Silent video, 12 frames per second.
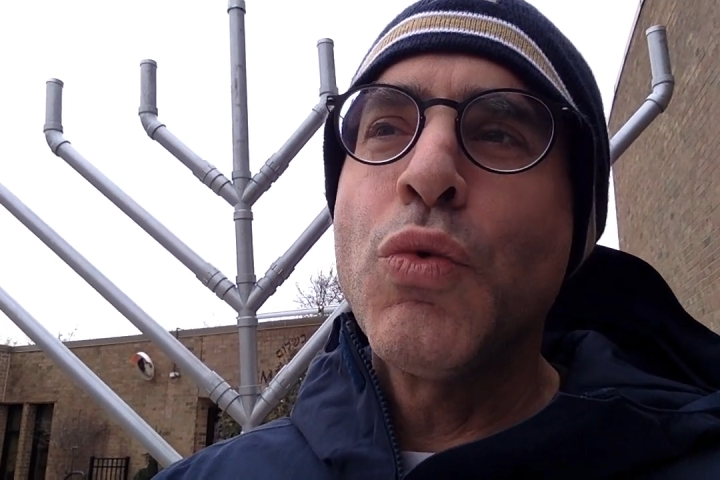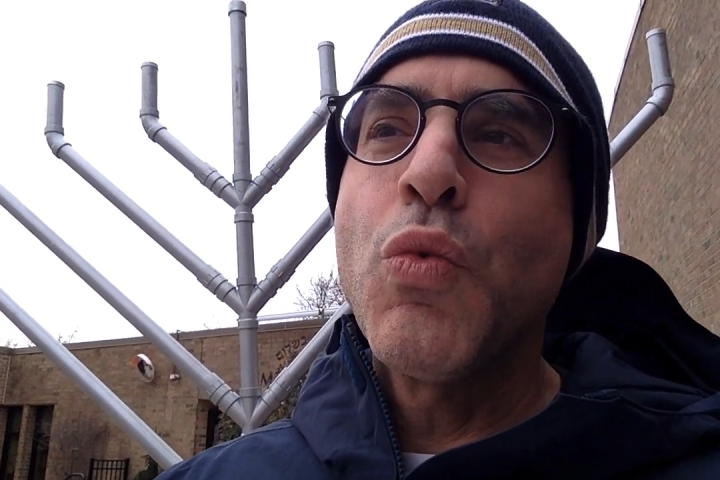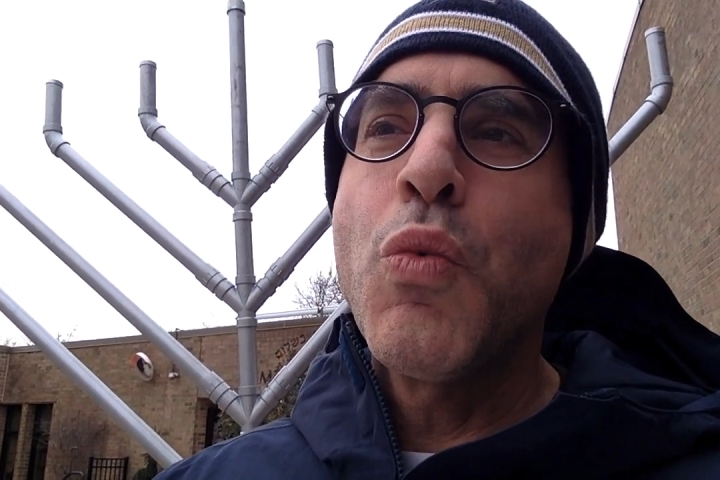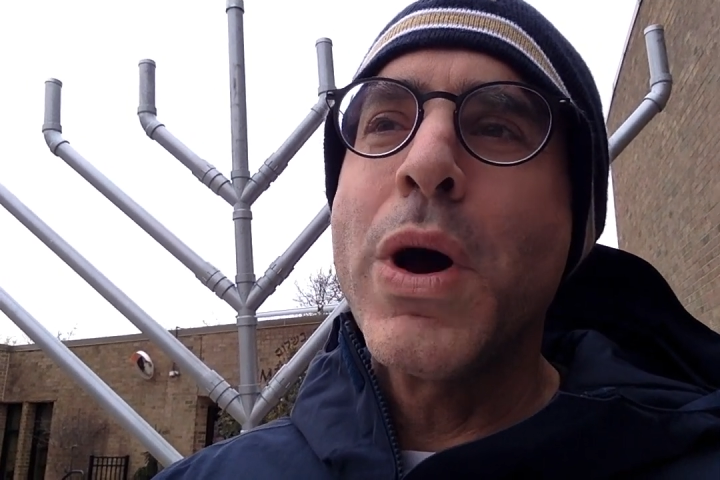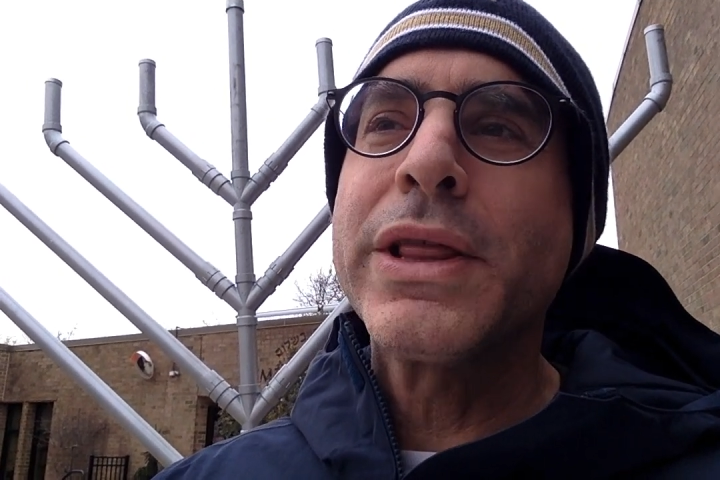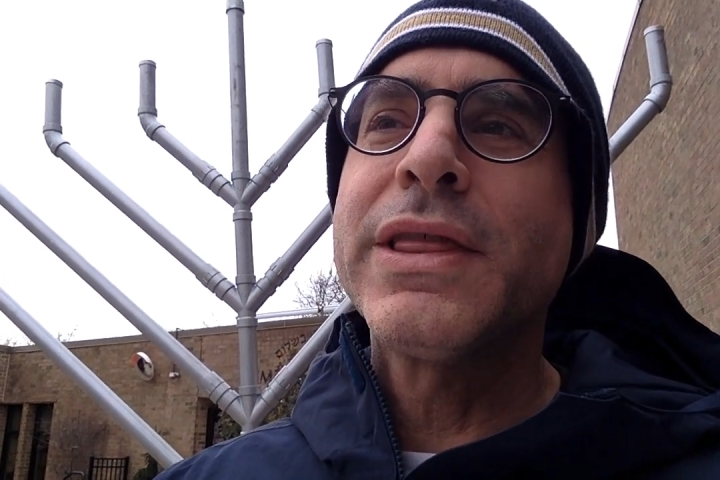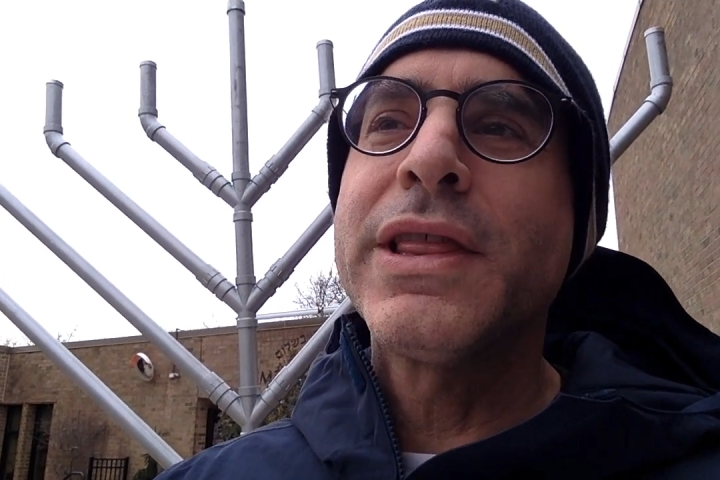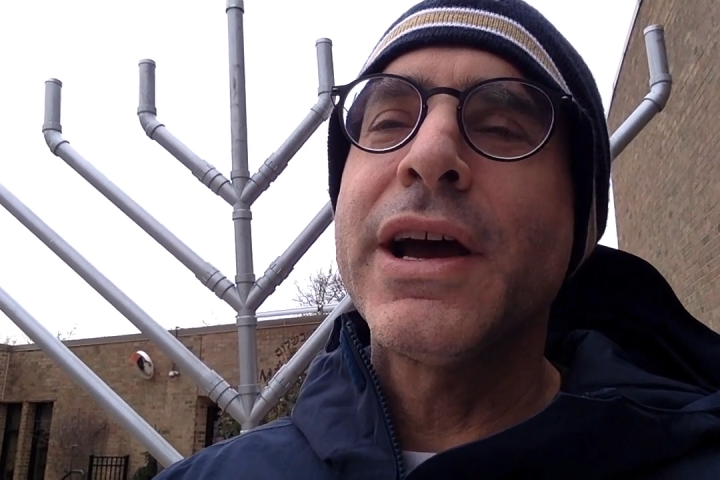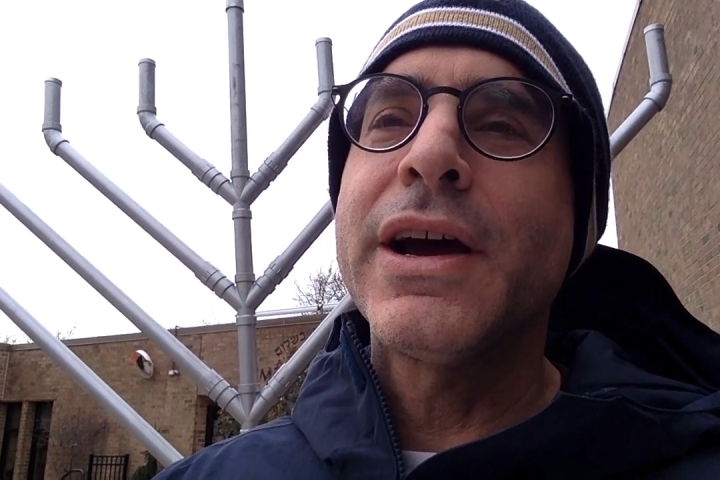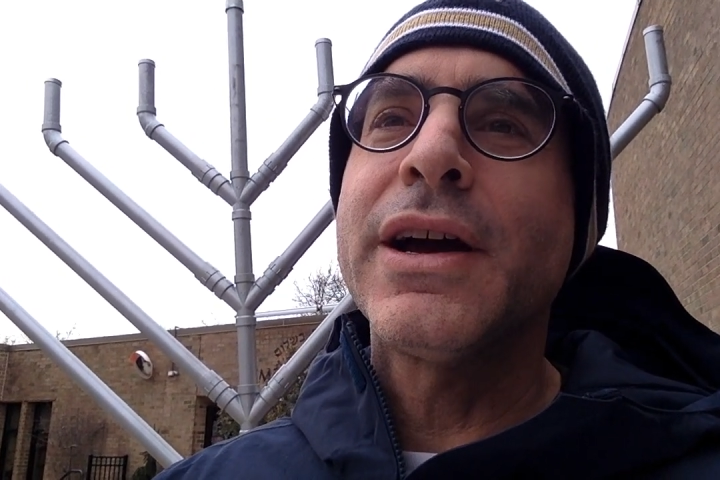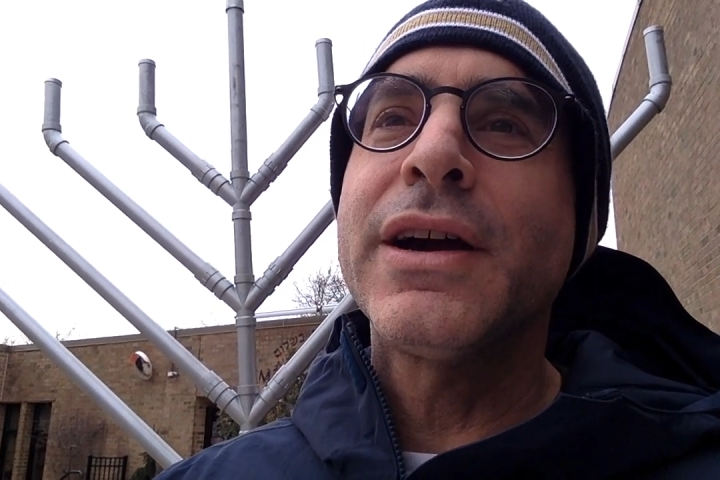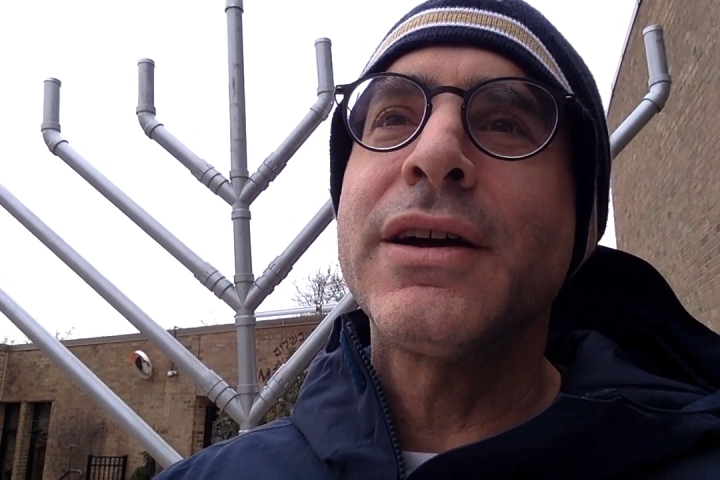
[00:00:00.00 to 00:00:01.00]
when
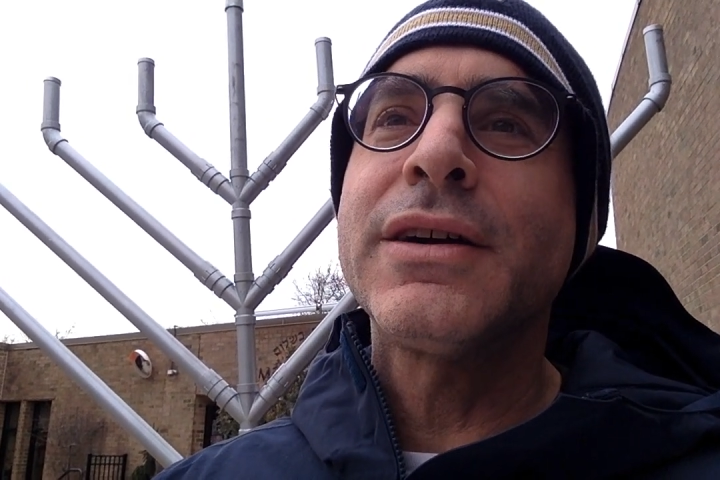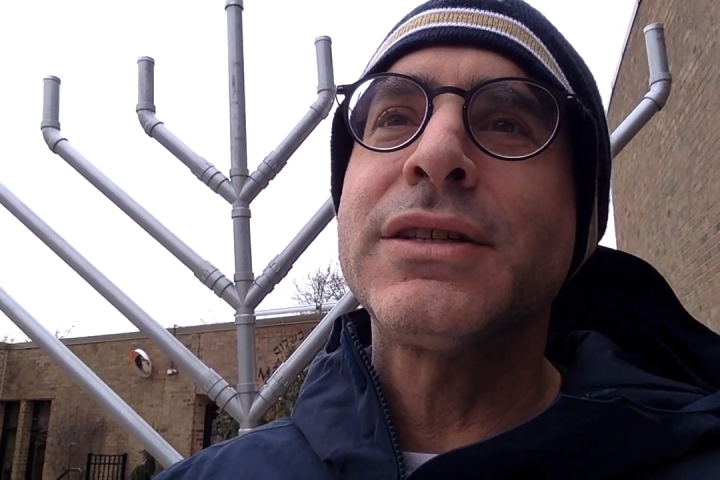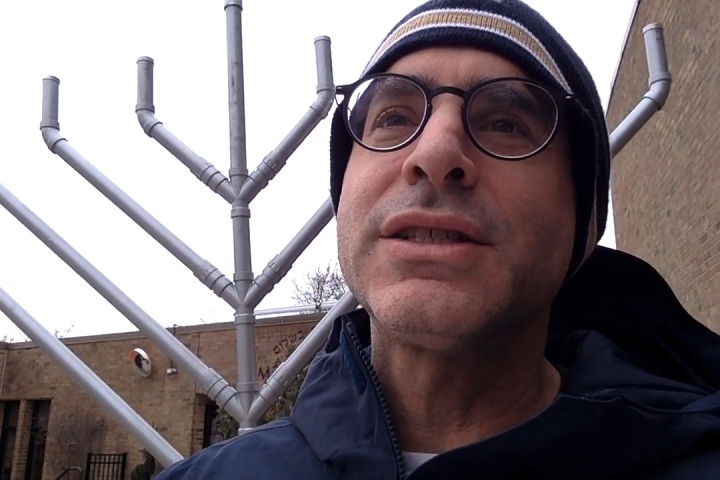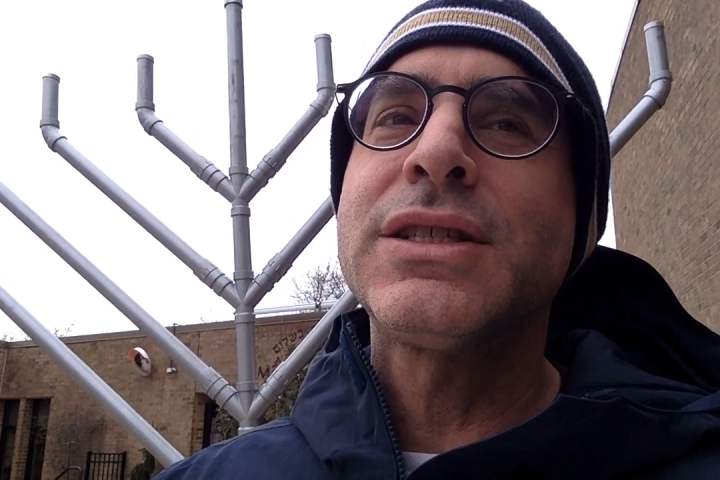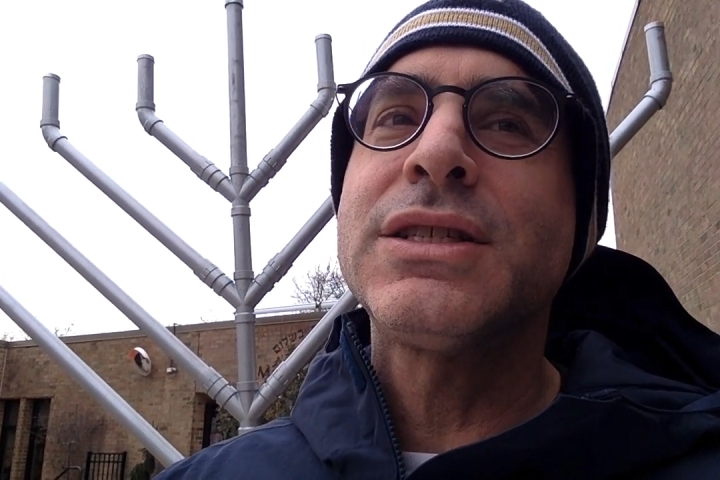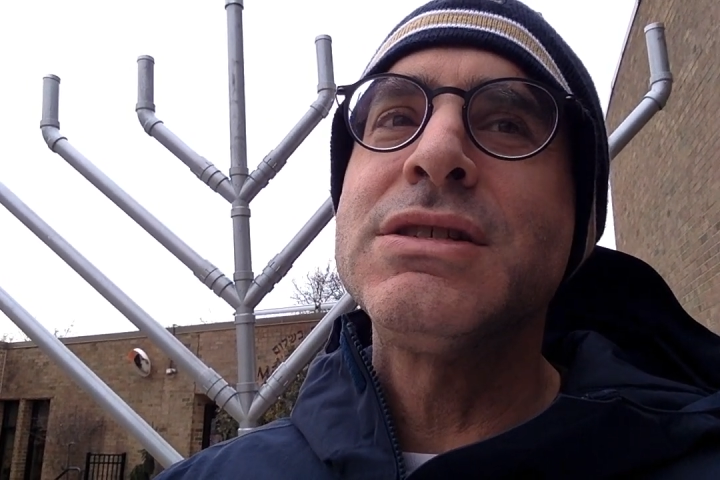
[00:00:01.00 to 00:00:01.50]
there's